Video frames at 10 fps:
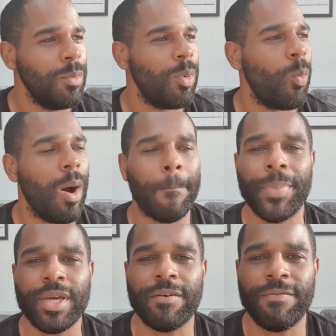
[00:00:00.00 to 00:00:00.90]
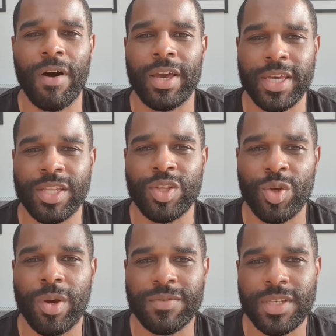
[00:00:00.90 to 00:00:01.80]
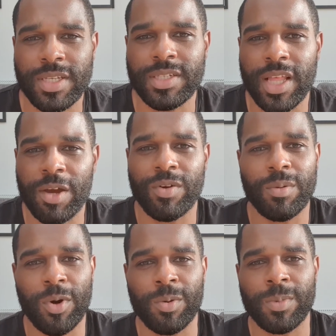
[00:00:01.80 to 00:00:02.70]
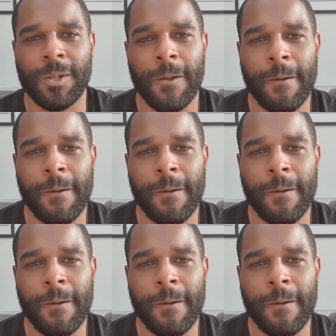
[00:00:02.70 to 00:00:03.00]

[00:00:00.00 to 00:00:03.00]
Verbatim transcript: but what bigger fight in UFC is there at the moment?